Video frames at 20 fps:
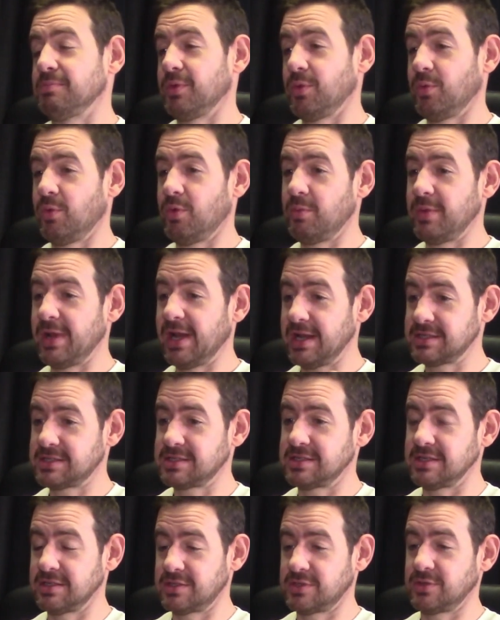But when we
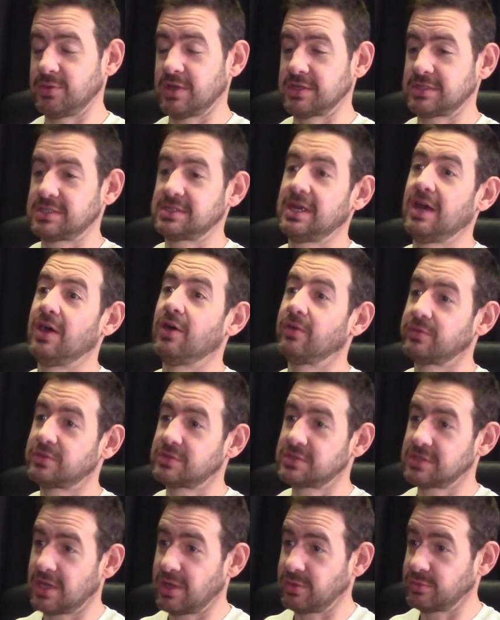listen to
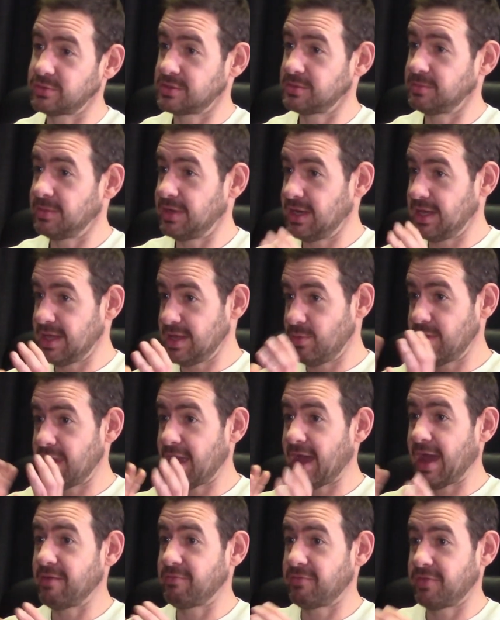ourselves, ultimately we
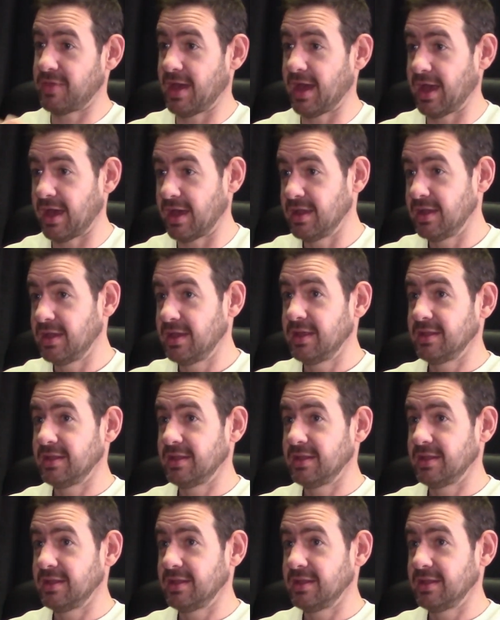have that